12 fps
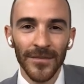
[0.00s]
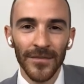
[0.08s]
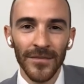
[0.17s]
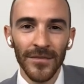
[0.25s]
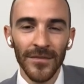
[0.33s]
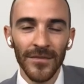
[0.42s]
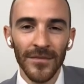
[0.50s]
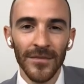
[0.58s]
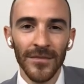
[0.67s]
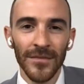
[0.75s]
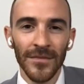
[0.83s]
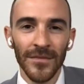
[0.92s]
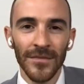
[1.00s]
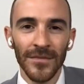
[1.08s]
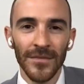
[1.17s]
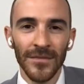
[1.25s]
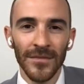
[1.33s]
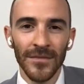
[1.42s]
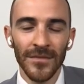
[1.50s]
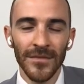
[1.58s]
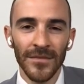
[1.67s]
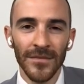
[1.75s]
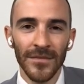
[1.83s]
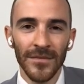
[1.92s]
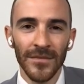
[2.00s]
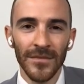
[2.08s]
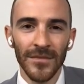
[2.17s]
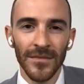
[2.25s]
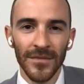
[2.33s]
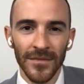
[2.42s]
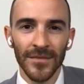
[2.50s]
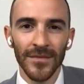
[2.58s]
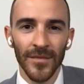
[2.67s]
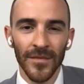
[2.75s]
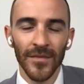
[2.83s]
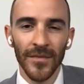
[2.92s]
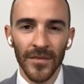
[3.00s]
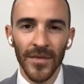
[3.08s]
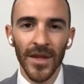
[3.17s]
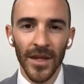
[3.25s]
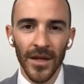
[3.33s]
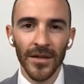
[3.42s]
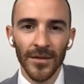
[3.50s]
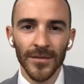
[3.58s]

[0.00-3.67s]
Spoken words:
The person shown says nothing.